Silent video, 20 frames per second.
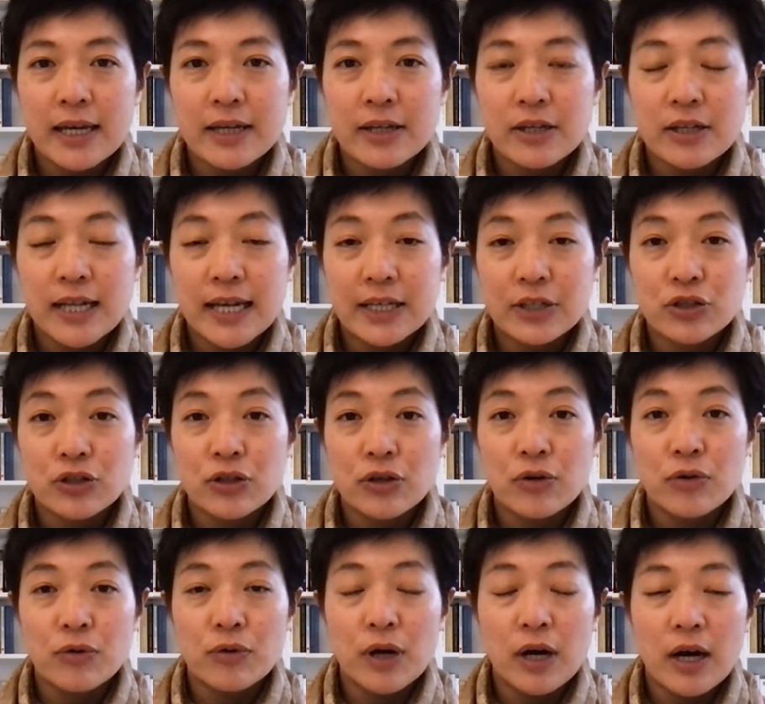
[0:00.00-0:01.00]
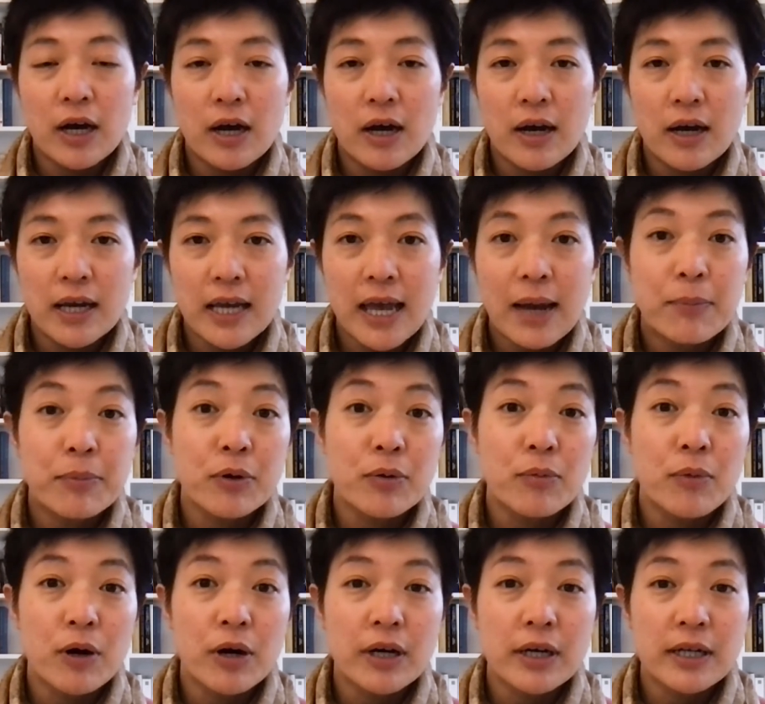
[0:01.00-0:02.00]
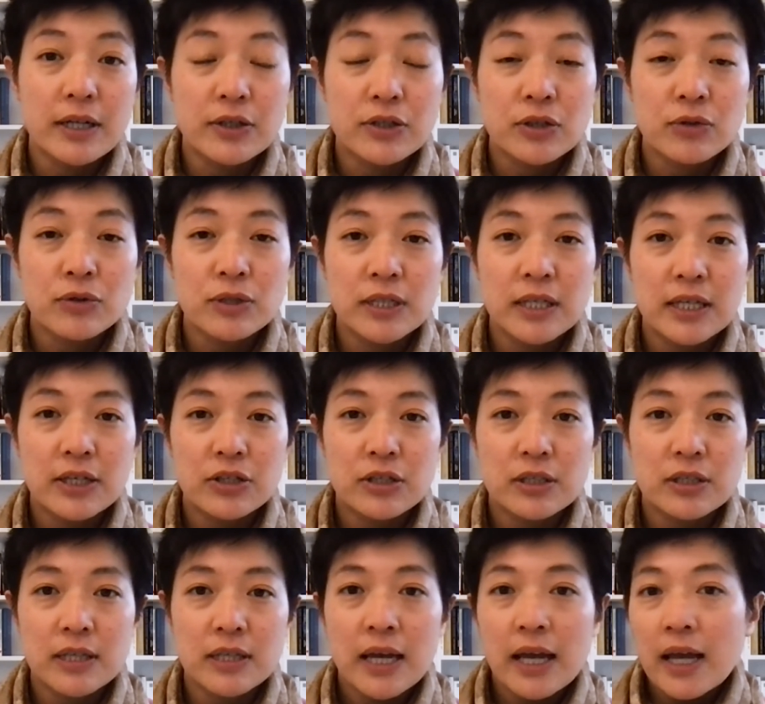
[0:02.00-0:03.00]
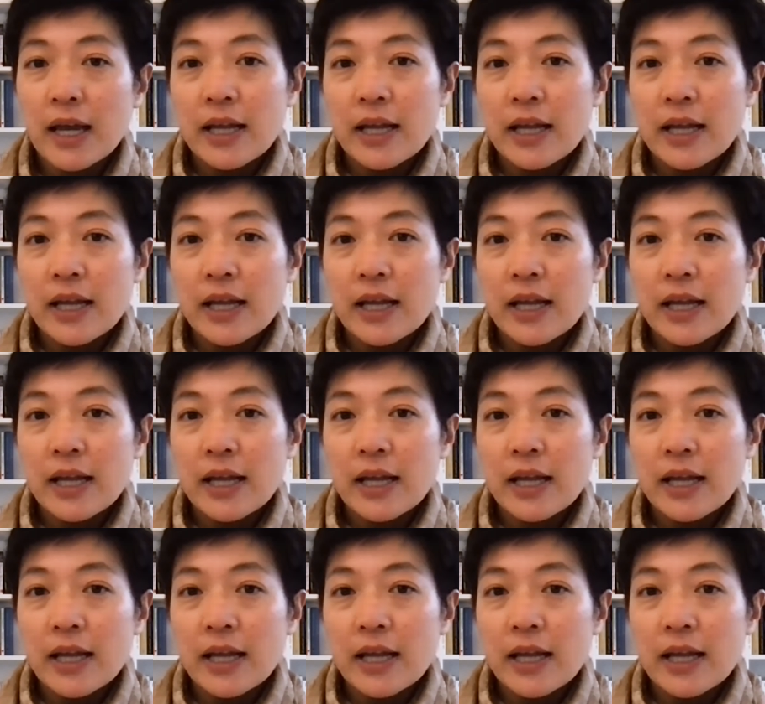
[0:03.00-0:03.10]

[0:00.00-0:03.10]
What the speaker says: International Capital Market Associations,